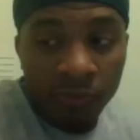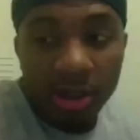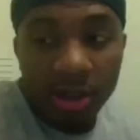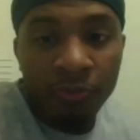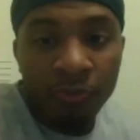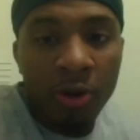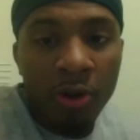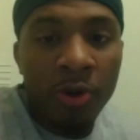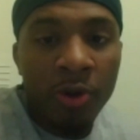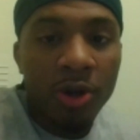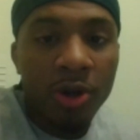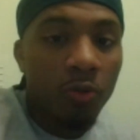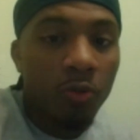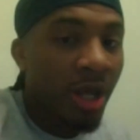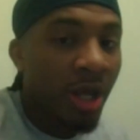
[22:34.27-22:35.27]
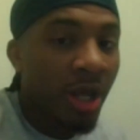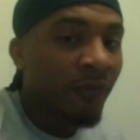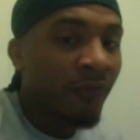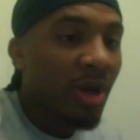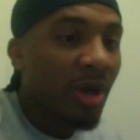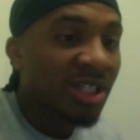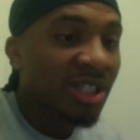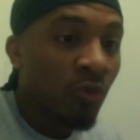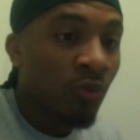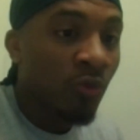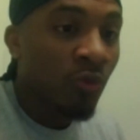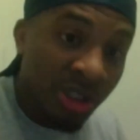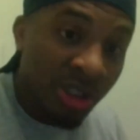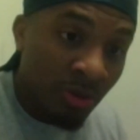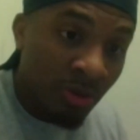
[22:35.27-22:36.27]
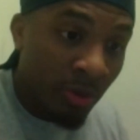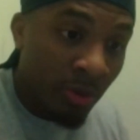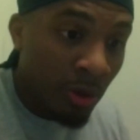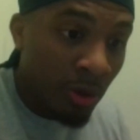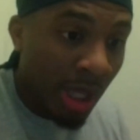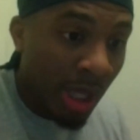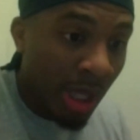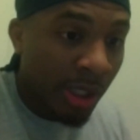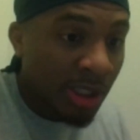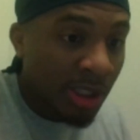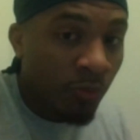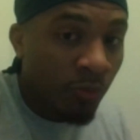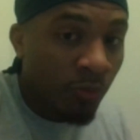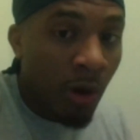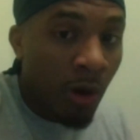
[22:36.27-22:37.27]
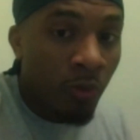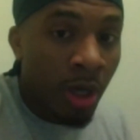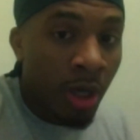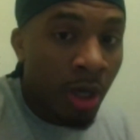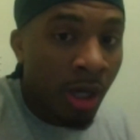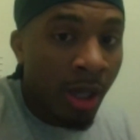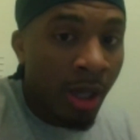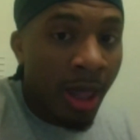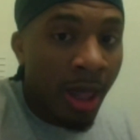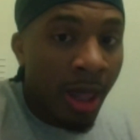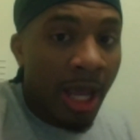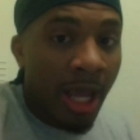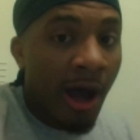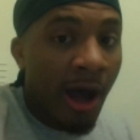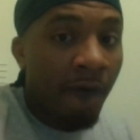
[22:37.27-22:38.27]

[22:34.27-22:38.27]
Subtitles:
bro, when you if you actually watch him, bro, like his route running and how